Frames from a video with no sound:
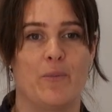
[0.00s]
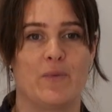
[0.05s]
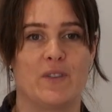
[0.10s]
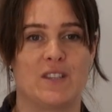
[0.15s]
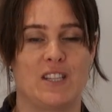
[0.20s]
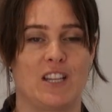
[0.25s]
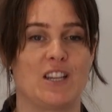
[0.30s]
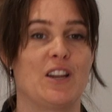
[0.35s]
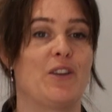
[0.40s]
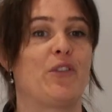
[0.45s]

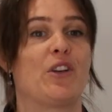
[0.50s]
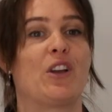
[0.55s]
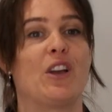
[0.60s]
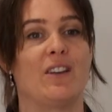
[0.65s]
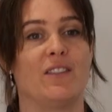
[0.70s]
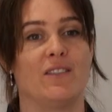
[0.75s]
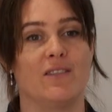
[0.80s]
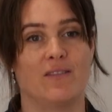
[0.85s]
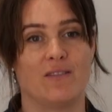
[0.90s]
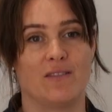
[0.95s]

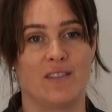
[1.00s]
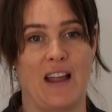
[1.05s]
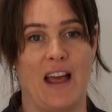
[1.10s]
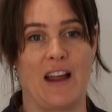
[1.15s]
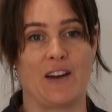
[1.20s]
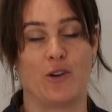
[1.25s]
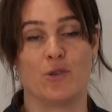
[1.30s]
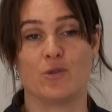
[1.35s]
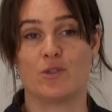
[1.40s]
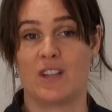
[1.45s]
significant
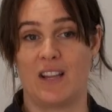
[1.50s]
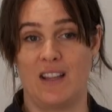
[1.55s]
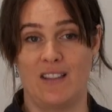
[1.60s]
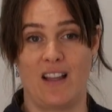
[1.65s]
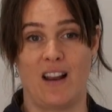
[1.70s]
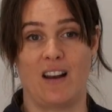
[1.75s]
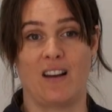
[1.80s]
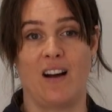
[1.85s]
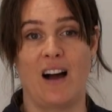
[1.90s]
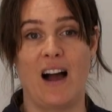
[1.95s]
adult in
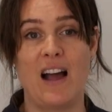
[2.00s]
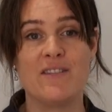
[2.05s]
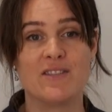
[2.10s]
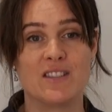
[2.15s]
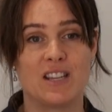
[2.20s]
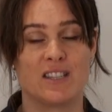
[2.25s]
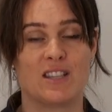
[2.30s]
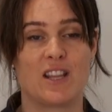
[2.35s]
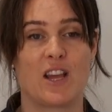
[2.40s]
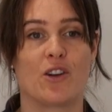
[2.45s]
their lives
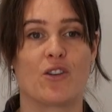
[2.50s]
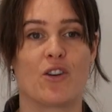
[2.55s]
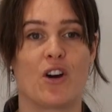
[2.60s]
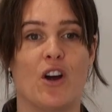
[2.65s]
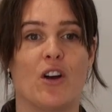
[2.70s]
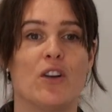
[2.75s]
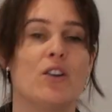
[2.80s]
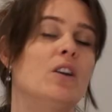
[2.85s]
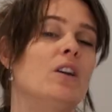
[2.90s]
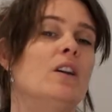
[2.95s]
as they
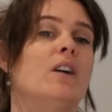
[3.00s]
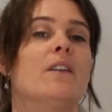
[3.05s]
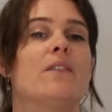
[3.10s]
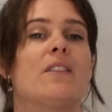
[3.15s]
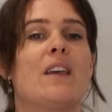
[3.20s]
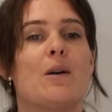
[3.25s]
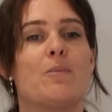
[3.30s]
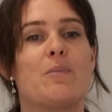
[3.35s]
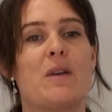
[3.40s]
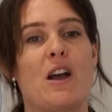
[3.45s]
grow,
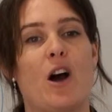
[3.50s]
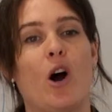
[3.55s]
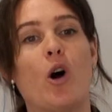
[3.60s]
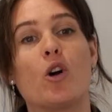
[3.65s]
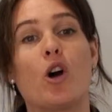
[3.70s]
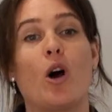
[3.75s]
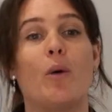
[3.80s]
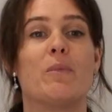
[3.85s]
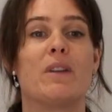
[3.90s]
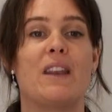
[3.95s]
there'll be a whole
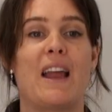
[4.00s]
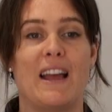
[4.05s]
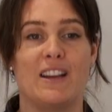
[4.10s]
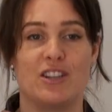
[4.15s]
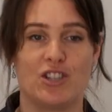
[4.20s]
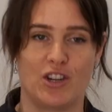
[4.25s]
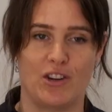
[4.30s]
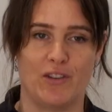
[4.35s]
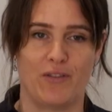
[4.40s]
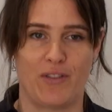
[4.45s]

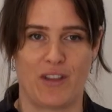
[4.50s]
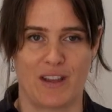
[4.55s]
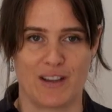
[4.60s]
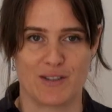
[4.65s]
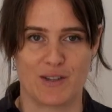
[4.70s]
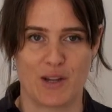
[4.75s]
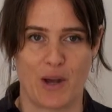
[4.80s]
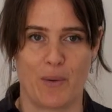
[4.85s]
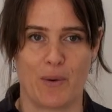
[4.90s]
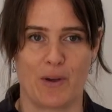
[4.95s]
combination of
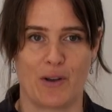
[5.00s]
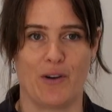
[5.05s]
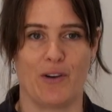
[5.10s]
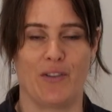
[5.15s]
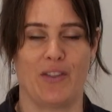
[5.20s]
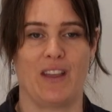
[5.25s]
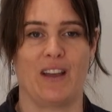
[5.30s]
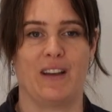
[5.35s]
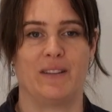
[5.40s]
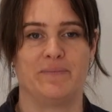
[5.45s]
things going
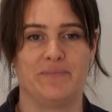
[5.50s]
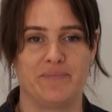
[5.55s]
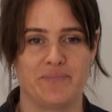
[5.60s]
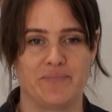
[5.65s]
on there.